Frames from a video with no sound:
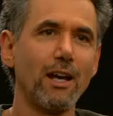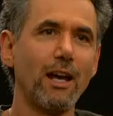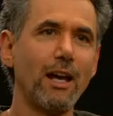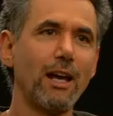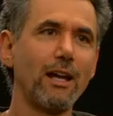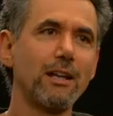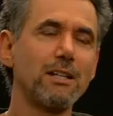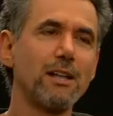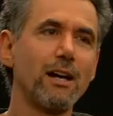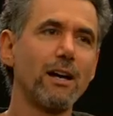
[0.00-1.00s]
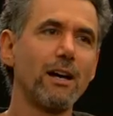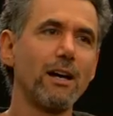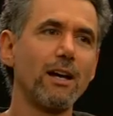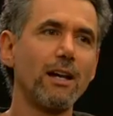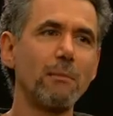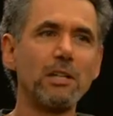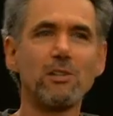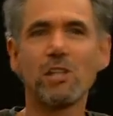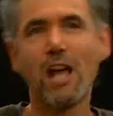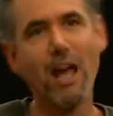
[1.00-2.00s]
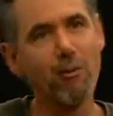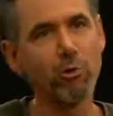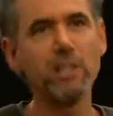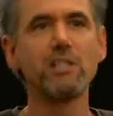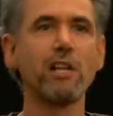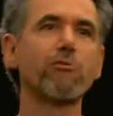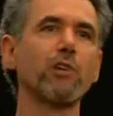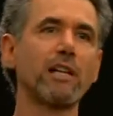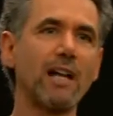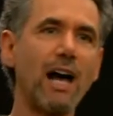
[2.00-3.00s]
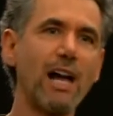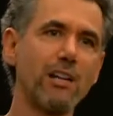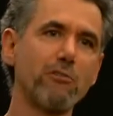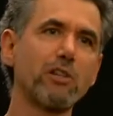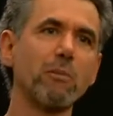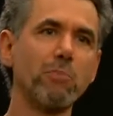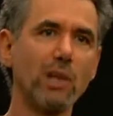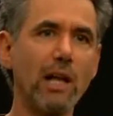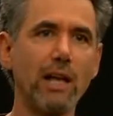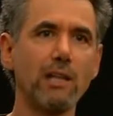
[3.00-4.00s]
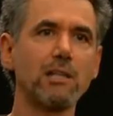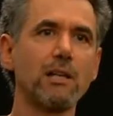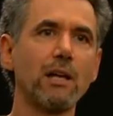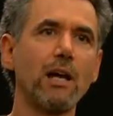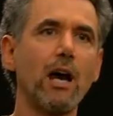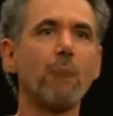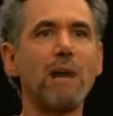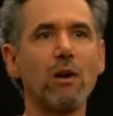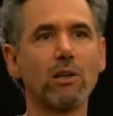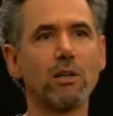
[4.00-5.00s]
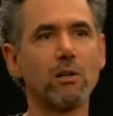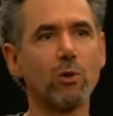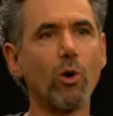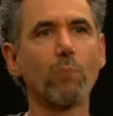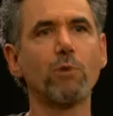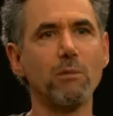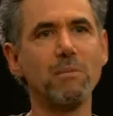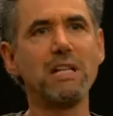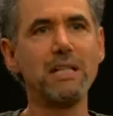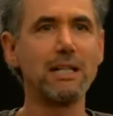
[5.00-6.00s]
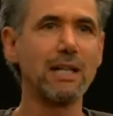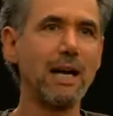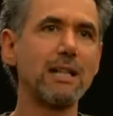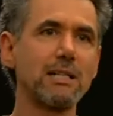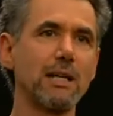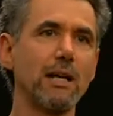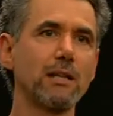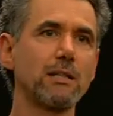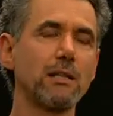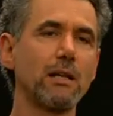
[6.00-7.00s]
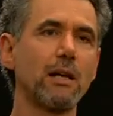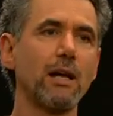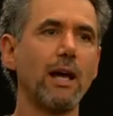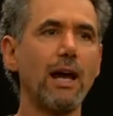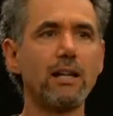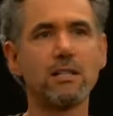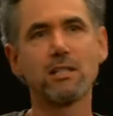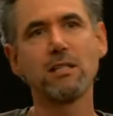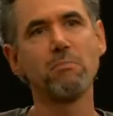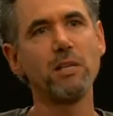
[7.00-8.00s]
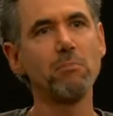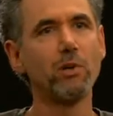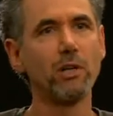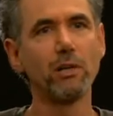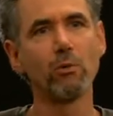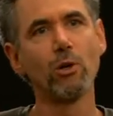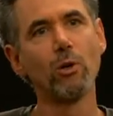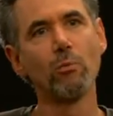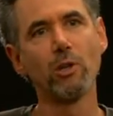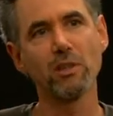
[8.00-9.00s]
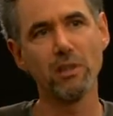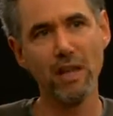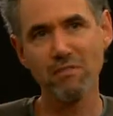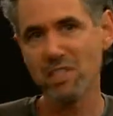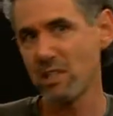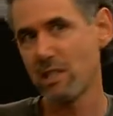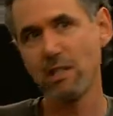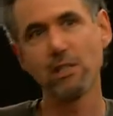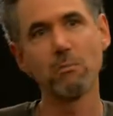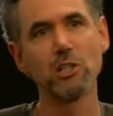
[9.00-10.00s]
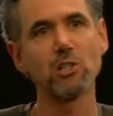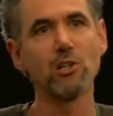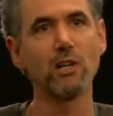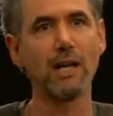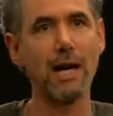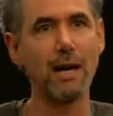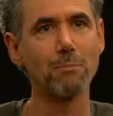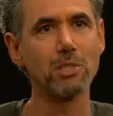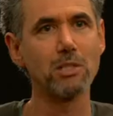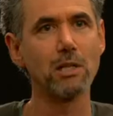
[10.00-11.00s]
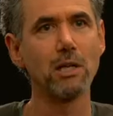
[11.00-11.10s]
And I mean, there's every different kind of complaint about corporate media content. And to see people in a room with FCC Commissioner Copps,